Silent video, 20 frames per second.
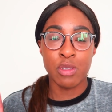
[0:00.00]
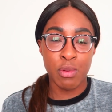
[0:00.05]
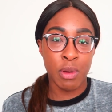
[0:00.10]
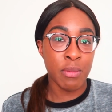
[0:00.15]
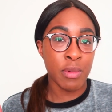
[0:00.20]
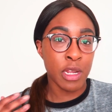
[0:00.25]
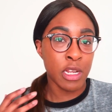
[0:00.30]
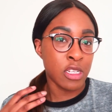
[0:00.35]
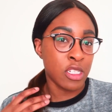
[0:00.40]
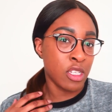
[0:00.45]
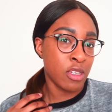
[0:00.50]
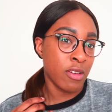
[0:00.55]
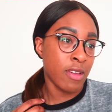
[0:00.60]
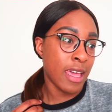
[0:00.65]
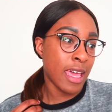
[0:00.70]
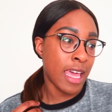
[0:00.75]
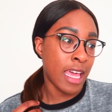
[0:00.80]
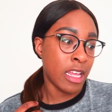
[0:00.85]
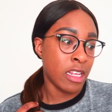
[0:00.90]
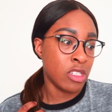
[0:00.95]
So what I'm going to
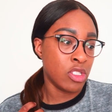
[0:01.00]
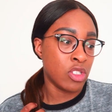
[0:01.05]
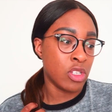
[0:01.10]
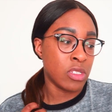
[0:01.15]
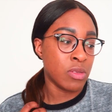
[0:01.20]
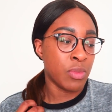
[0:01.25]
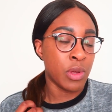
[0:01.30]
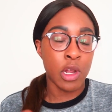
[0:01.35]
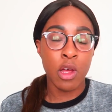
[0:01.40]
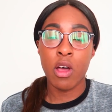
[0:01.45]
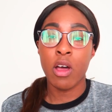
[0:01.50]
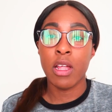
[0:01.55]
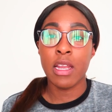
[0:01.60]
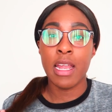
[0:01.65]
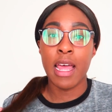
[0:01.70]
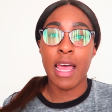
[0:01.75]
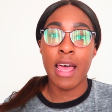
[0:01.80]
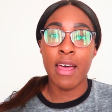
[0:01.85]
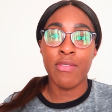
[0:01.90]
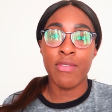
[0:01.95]
do is just put it
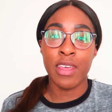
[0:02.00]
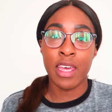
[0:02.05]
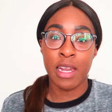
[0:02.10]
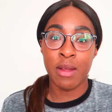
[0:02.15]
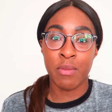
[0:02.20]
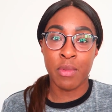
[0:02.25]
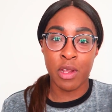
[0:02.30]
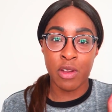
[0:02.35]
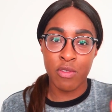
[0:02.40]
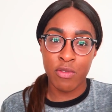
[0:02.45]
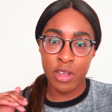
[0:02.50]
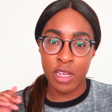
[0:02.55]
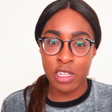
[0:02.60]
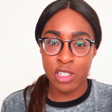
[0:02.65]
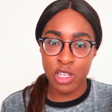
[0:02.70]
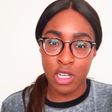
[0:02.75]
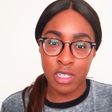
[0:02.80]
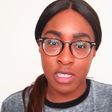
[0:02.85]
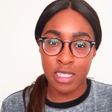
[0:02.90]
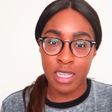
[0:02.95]
on, and then I'm going to
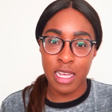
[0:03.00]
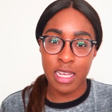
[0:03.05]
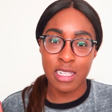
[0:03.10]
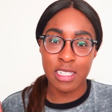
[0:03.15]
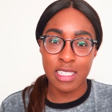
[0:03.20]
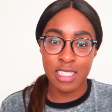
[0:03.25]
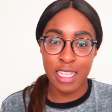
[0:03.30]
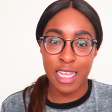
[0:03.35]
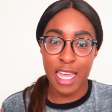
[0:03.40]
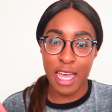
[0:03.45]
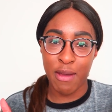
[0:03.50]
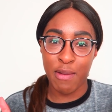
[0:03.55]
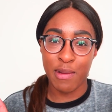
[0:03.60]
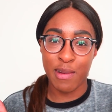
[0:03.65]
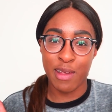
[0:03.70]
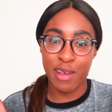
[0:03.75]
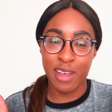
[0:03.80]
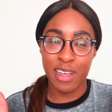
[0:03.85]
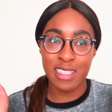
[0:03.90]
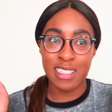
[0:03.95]
readjust it and see how
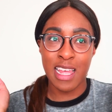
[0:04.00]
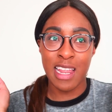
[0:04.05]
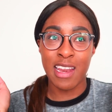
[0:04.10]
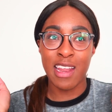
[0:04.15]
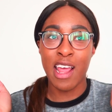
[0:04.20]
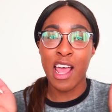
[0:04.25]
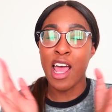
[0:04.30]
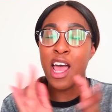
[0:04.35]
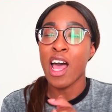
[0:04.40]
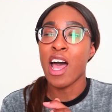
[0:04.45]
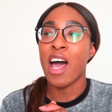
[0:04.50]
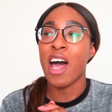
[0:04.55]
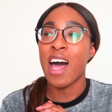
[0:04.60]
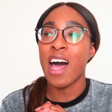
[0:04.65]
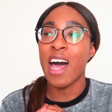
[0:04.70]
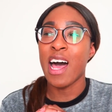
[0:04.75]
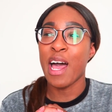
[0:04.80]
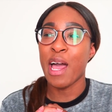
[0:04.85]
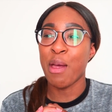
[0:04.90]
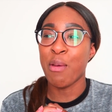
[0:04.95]
it looks. And
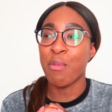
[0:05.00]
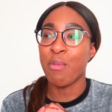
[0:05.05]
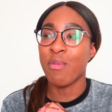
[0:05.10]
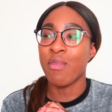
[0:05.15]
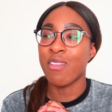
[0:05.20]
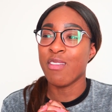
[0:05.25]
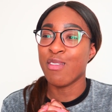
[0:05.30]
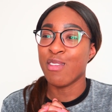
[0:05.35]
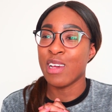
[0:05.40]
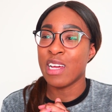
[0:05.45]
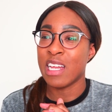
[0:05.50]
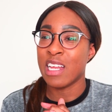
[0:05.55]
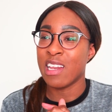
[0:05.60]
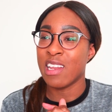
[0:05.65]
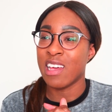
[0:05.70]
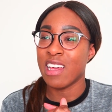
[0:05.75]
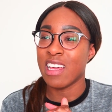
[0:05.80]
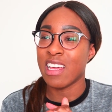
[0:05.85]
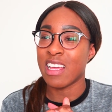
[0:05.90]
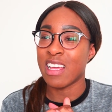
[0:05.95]
I'm really
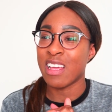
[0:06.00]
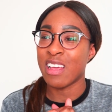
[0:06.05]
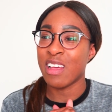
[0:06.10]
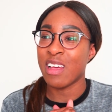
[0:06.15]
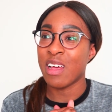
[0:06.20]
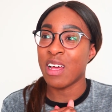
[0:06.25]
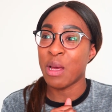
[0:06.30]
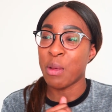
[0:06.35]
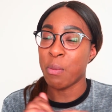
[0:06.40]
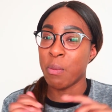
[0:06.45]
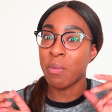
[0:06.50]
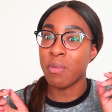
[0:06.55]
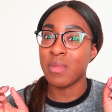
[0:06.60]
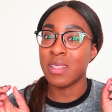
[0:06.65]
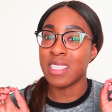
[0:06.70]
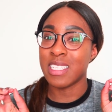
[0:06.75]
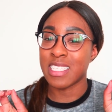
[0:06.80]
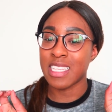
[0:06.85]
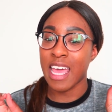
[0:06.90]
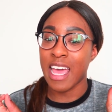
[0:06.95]
like, I'm
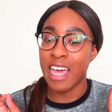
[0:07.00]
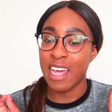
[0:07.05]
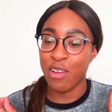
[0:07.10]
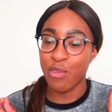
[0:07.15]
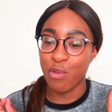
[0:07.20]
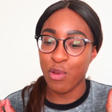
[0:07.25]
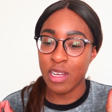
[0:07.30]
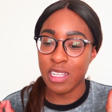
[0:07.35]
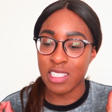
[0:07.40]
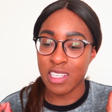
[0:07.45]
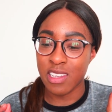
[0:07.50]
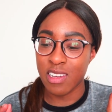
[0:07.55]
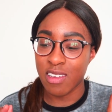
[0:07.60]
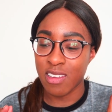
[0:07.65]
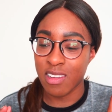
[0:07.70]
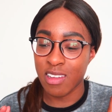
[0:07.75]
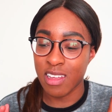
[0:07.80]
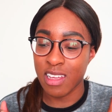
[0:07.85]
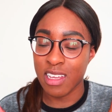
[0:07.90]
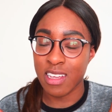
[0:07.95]
scared of what it's going
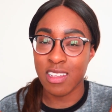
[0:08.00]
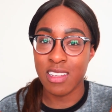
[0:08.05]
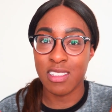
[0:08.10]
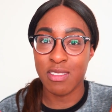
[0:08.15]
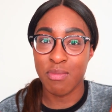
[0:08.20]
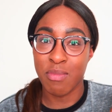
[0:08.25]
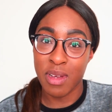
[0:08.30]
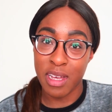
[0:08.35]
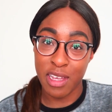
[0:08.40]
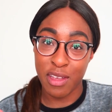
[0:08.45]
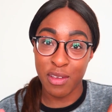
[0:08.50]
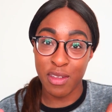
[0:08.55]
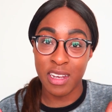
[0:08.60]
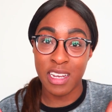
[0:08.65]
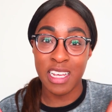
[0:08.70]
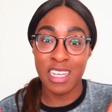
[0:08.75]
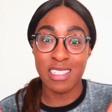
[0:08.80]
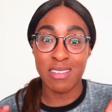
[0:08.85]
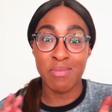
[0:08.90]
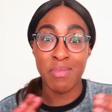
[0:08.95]
to look like because my
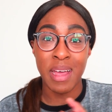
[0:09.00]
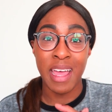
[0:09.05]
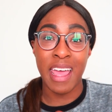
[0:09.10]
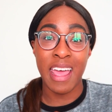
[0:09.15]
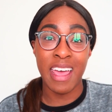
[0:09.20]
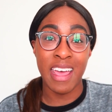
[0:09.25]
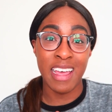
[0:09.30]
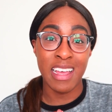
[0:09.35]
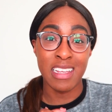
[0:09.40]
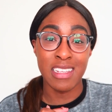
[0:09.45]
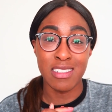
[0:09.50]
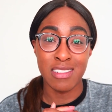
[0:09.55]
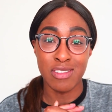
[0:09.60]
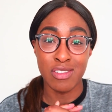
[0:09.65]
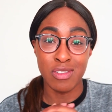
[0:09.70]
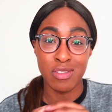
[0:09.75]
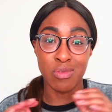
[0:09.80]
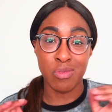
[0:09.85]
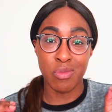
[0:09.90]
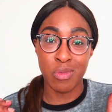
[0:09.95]
goodness, my hair is
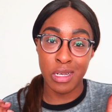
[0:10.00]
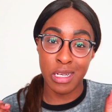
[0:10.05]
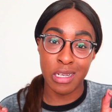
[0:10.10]
just